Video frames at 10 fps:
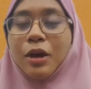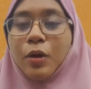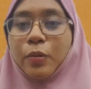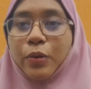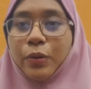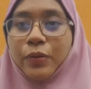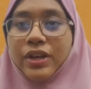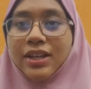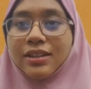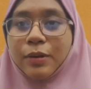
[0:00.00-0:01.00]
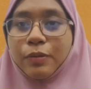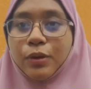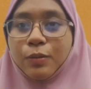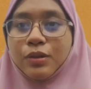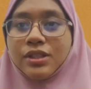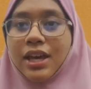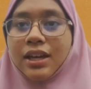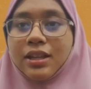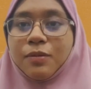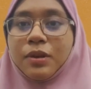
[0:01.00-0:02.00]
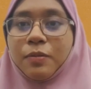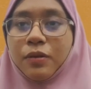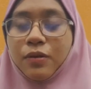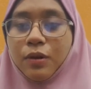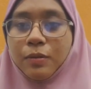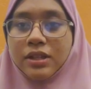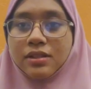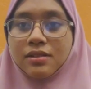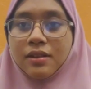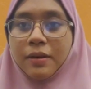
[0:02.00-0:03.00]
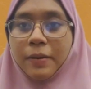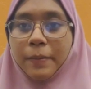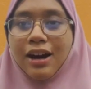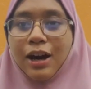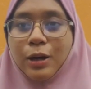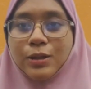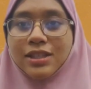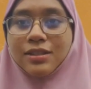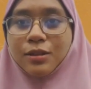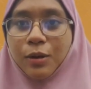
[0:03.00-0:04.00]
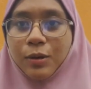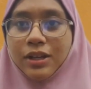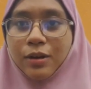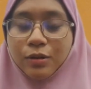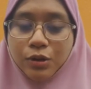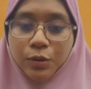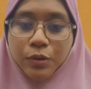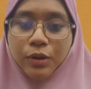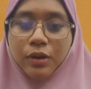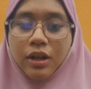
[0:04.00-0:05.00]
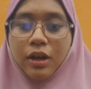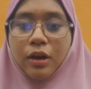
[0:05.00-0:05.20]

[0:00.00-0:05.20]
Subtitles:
improving the pupil's academic performance. How does this theory contribute?